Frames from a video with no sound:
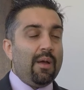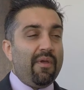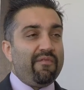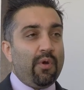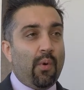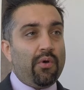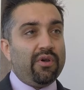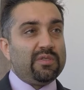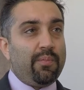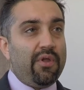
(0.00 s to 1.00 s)
if an order
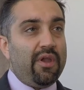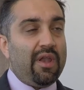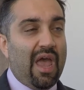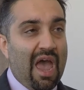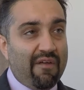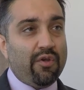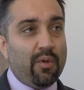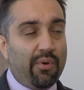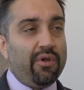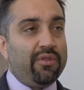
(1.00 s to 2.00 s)
is put in after
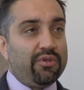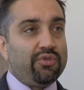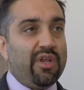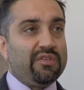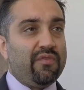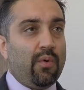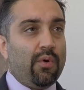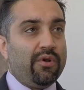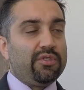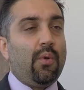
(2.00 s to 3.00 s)
you put in those transfer
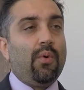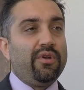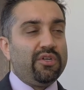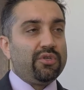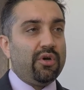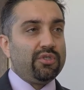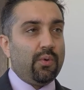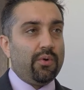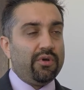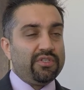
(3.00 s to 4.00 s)
orders or discharge
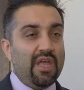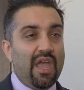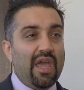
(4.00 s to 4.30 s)
orders,